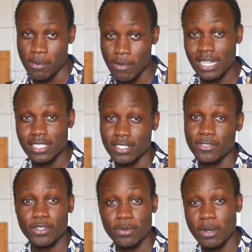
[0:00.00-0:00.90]
but
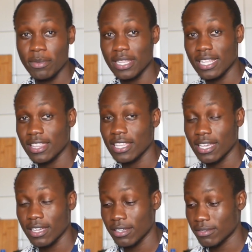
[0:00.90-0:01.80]
if you remember that
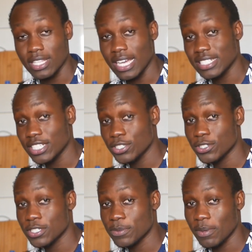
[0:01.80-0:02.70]
the
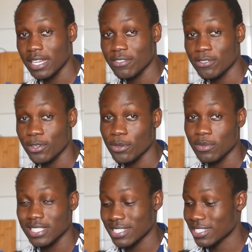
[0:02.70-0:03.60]
attention span for
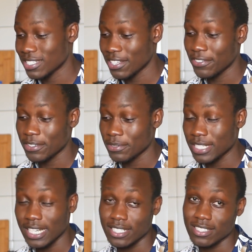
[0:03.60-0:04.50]
humans is 7
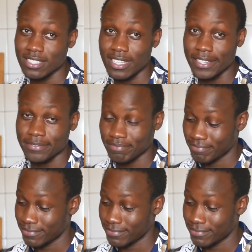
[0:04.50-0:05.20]
seconds, then